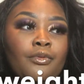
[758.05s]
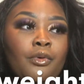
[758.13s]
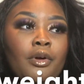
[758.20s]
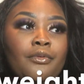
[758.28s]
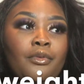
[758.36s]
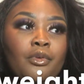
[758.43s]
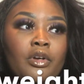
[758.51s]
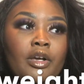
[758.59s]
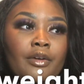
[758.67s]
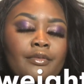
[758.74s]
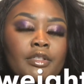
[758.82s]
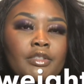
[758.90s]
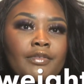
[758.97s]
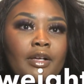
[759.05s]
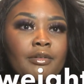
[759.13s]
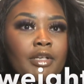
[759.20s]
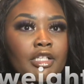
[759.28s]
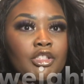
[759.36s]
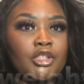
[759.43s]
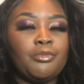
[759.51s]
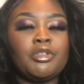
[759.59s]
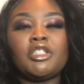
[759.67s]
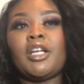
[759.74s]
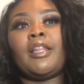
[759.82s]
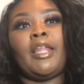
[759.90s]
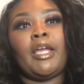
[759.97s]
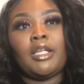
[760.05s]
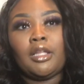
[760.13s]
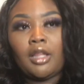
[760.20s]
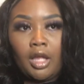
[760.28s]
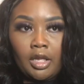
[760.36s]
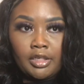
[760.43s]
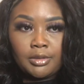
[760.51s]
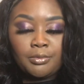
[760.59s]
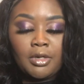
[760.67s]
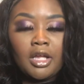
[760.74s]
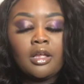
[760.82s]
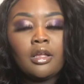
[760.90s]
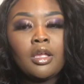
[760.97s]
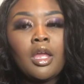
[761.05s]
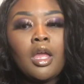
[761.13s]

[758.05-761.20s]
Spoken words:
for full coverage foundation, which I like a lot as well.